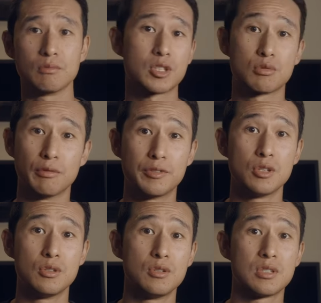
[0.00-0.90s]
lots of
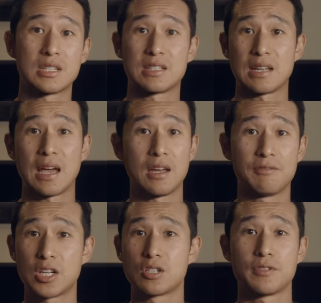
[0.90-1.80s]
reviews, uh,
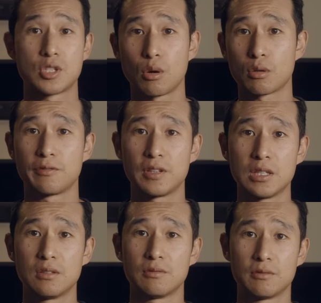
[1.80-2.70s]
adventure
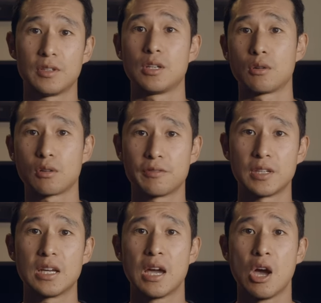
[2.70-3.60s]
photography,
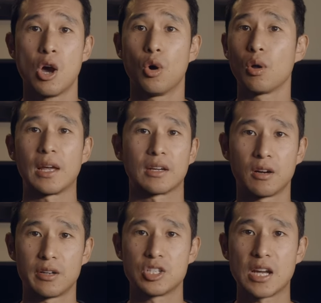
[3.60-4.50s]
videography, all that
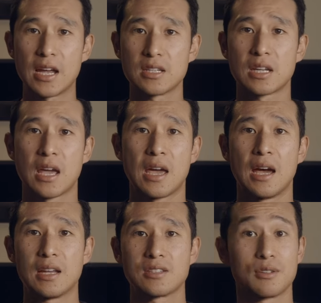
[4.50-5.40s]
kind of jazz.
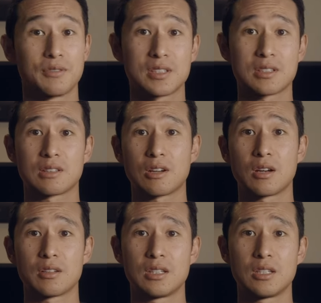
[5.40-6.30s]
Uh, so if it's the
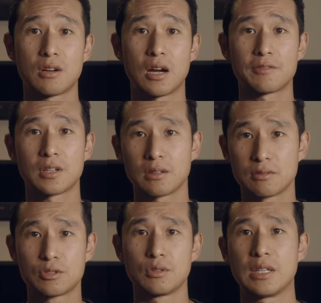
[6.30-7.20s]
kind of thing you're after,
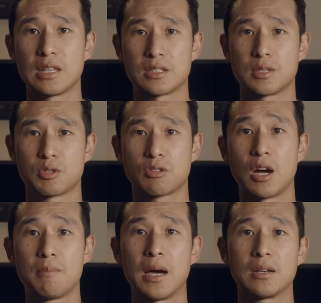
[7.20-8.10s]
do hit that
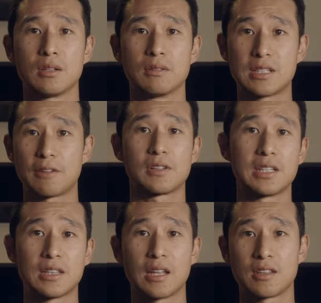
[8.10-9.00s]
subscribe button and definitely
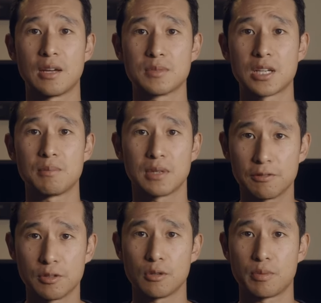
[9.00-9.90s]
hit that thumbs up
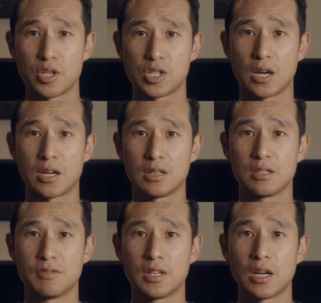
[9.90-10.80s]
if you're appreciating
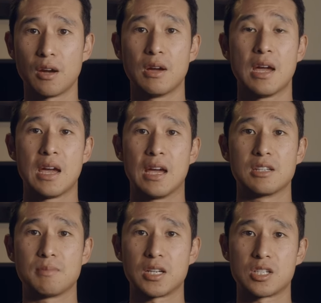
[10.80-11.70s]
this video
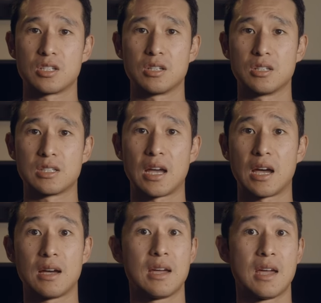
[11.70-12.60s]
as much as uh,